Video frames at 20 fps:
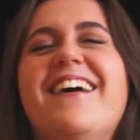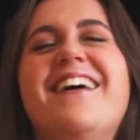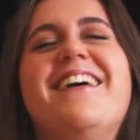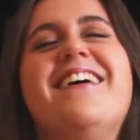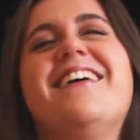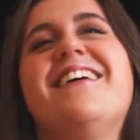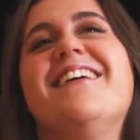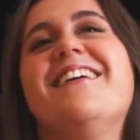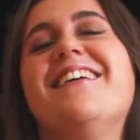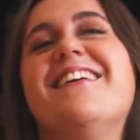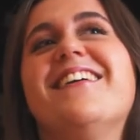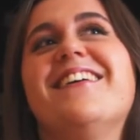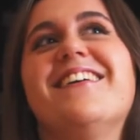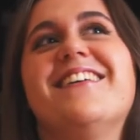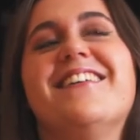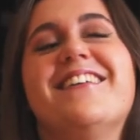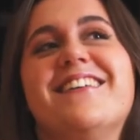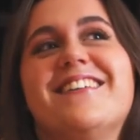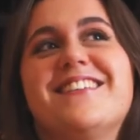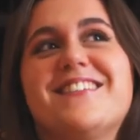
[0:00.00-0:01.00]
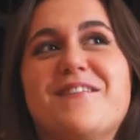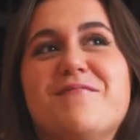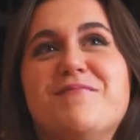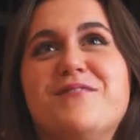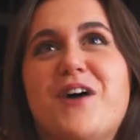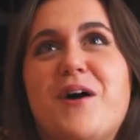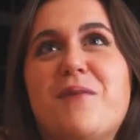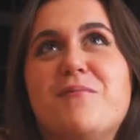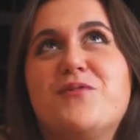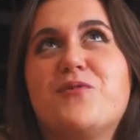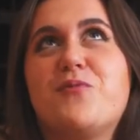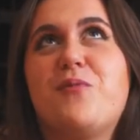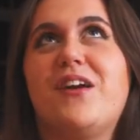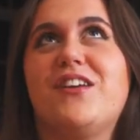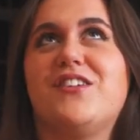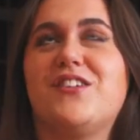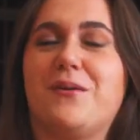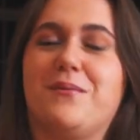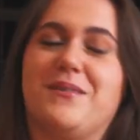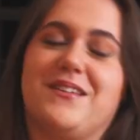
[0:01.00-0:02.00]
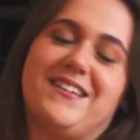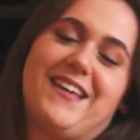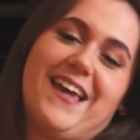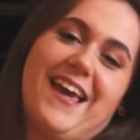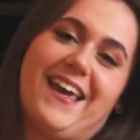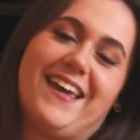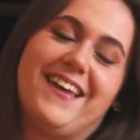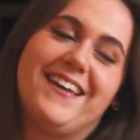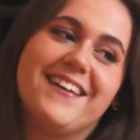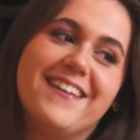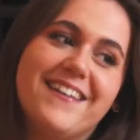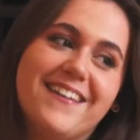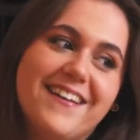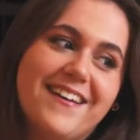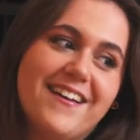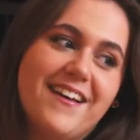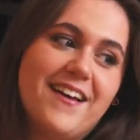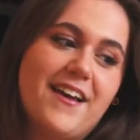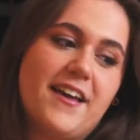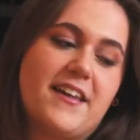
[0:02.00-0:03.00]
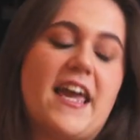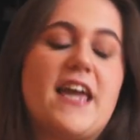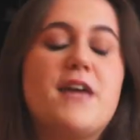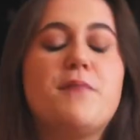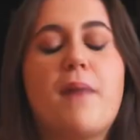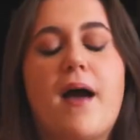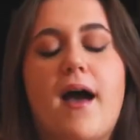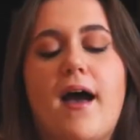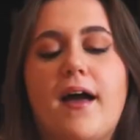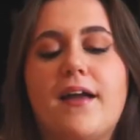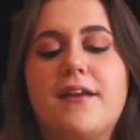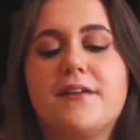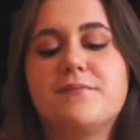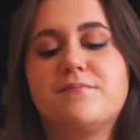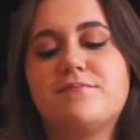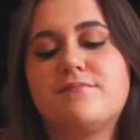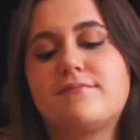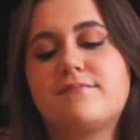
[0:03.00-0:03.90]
Oh, I sometimes wish I was gay. A gay man.